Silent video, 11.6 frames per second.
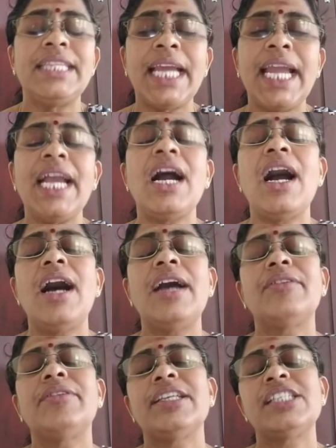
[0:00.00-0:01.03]
they
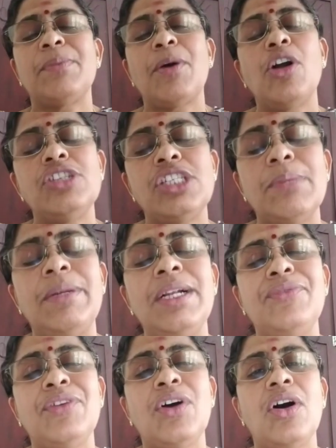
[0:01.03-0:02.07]
are responsible
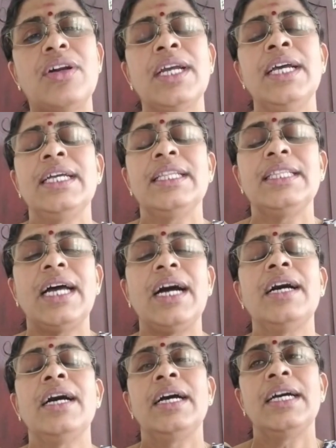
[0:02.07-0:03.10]
for
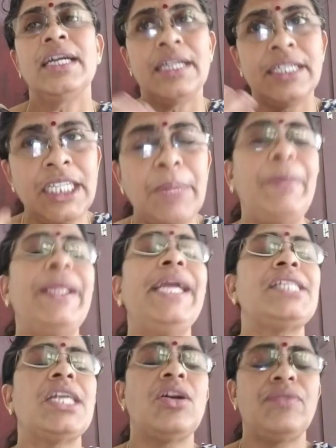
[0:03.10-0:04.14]
the
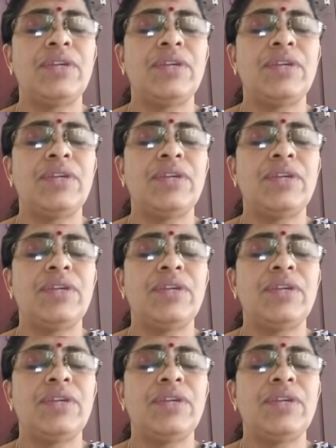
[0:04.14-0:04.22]
depletion of